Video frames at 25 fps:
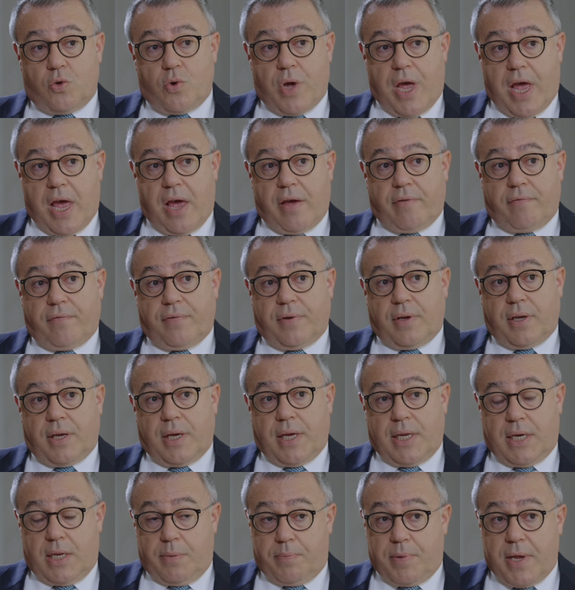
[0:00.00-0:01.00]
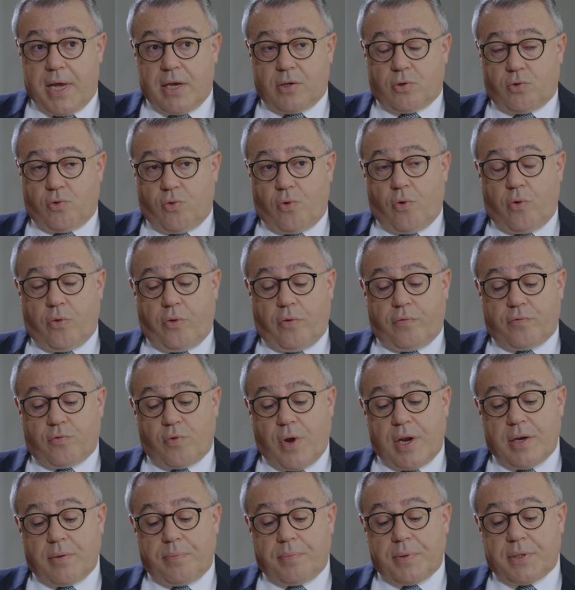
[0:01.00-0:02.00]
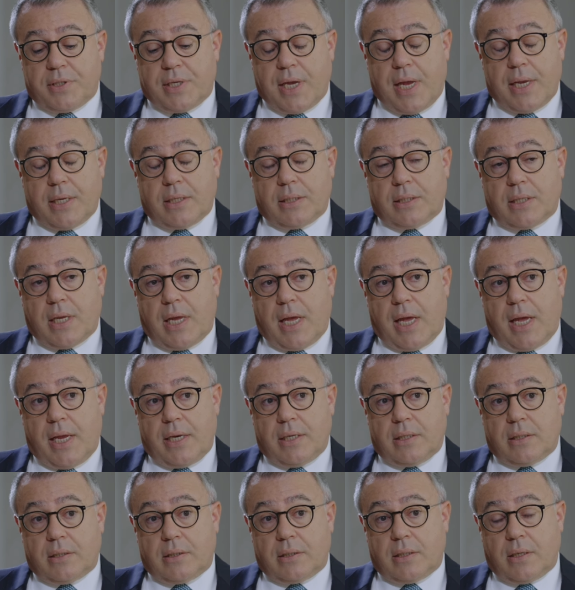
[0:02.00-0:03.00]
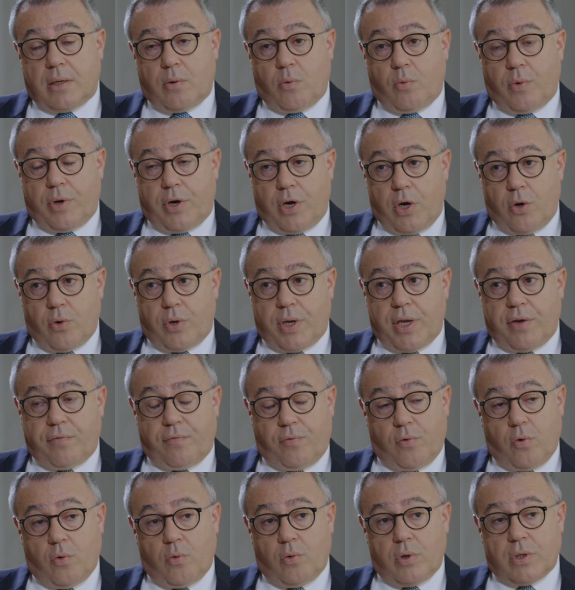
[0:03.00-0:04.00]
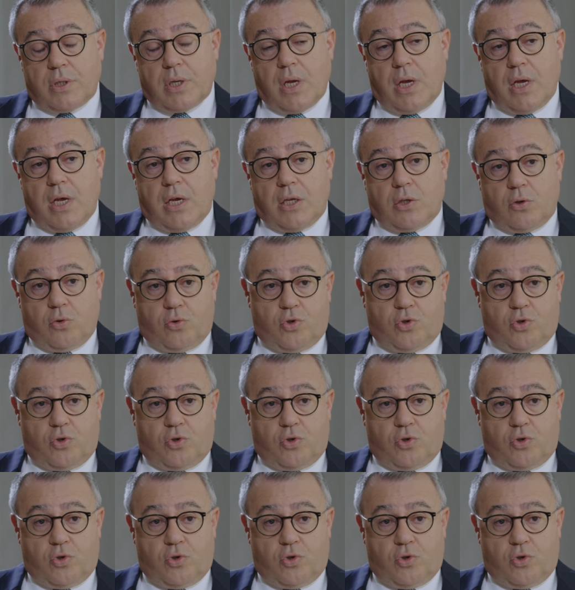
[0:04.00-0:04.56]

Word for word: have uh, an EPS growth of 20%, and we're looking forward to